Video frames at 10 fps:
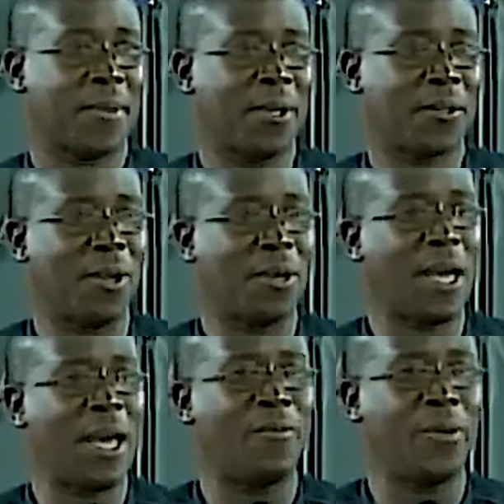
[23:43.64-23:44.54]
It's
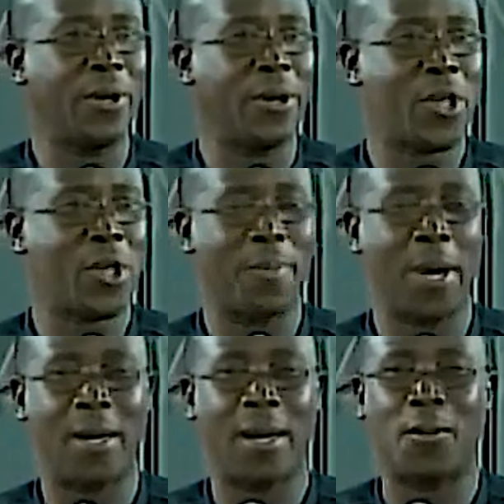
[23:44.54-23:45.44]
not every rich
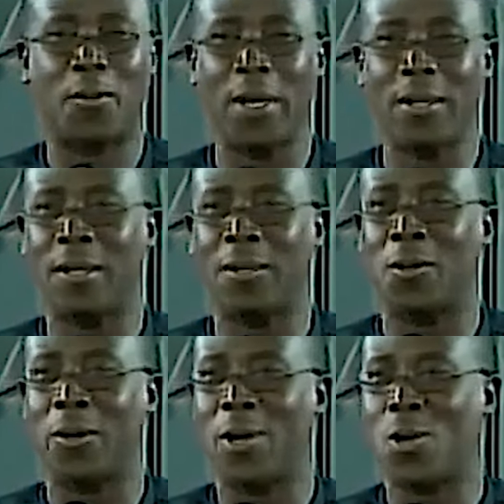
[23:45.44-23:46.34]
man that went
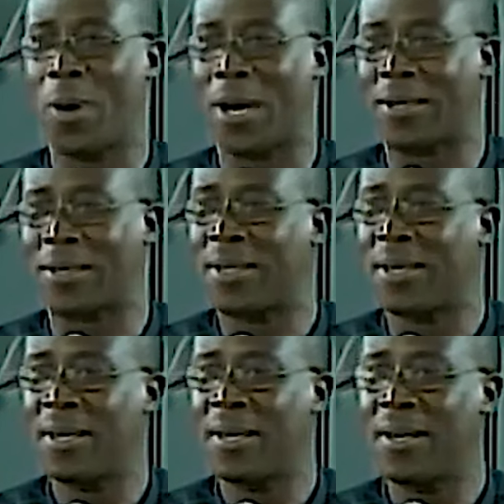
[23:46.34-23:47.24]
into rituals.
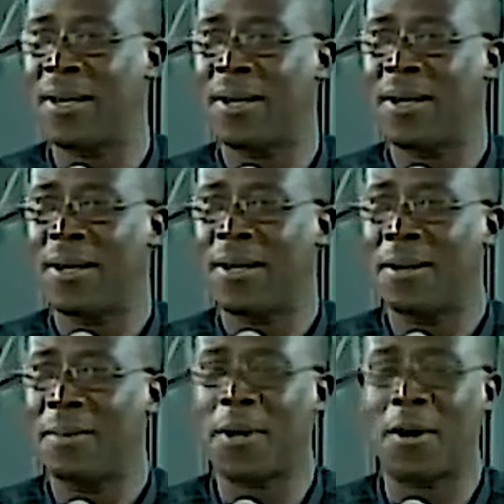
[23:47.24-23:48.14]

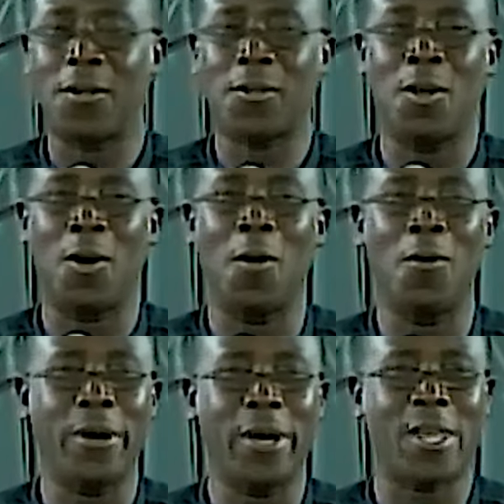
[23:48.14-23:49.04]
Because your
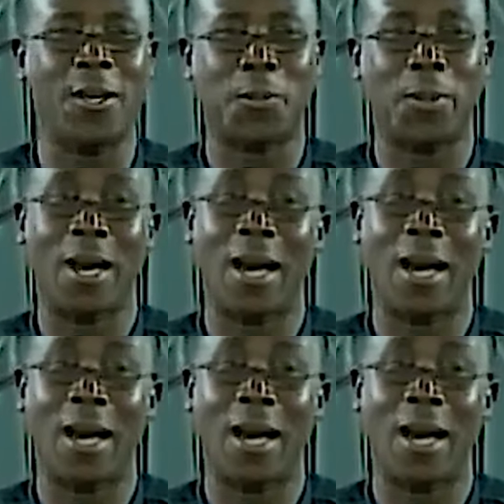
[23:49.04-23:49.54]
own riches will